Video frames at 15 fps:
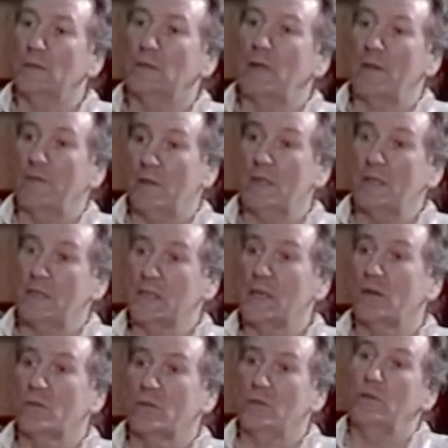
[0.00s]
have to get a
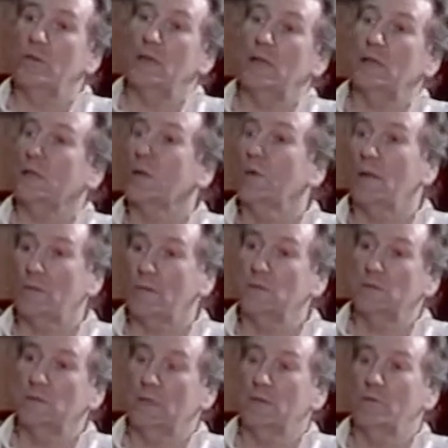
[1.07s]
sound crew and go out
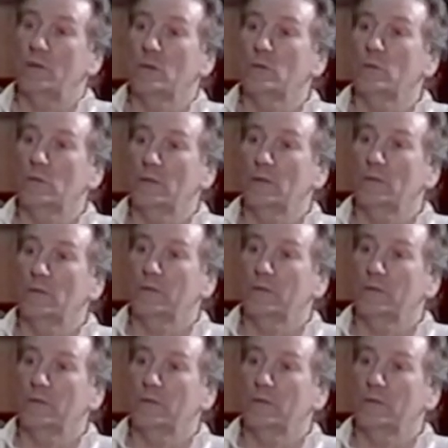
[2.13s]
and record it.